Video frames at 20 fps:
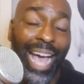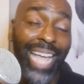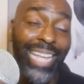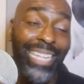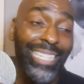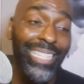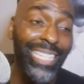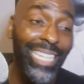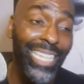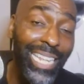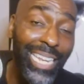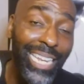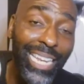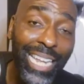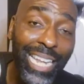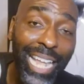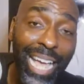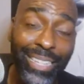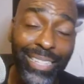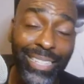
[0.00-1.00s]
I did
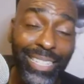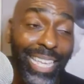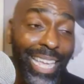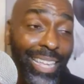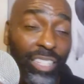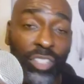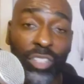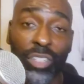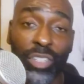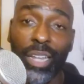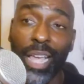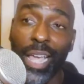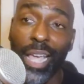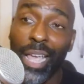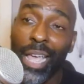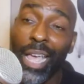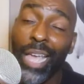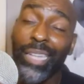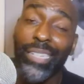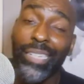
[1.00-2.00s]
it
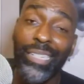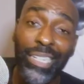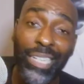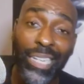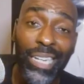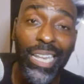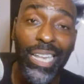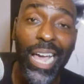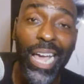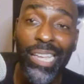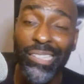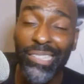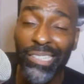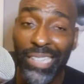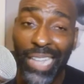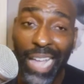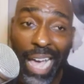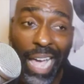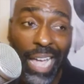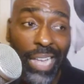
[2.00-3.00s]
yesterday, did it
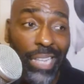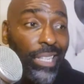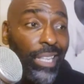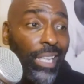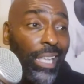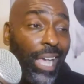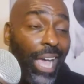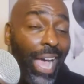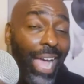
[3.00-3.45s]
last night,